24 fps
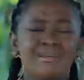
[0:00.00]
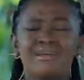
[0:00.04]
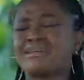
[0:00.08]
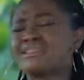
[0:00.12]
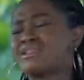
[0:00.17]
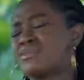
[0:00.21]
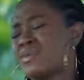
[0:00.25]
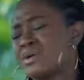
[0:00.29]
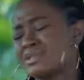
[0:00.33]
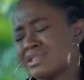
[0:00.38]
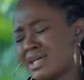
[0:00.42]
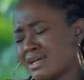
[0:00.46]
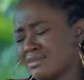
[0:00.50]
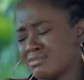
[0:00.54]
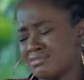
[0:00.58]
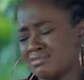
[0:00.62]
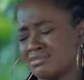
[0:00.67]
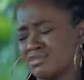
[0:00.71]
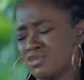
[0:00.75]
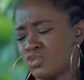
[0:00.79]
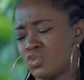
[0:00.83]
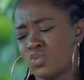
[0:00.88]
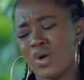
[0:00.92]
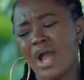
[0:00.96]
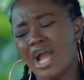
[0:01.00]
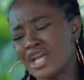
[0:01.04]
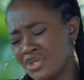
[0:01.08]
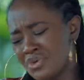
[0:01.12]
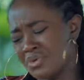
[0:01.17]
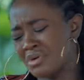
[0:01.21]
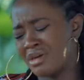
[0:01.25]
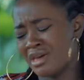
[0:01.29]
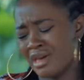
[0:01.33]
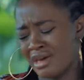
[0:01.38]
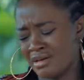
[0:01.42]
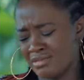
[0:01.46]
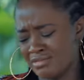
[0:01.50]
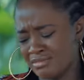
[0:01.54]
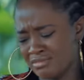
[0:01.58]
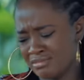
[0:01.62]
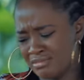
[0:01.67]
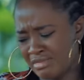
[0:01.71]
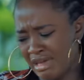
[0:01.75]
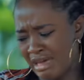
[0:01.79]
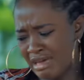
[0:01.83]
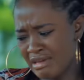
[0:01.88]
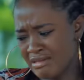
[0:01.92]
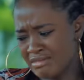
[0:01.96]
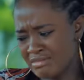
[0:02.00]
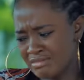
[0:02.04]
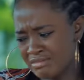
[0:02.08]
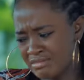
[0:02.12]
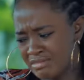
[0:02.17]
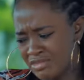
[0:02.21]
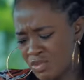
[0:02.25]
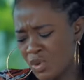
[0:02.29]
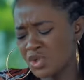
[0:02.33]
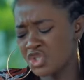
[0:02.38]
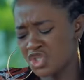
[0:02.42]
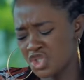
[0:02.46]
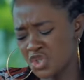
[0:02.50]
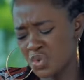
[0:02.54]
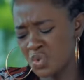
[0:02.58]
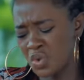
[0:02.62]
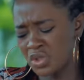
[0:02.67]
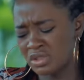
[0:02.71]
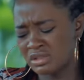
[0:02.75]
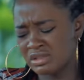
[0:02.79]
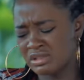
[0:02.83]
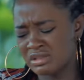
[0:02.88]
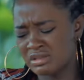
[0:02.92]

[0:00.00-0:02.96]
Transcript: Uh, eh, the eh, water. Why are you here? Eh? What do you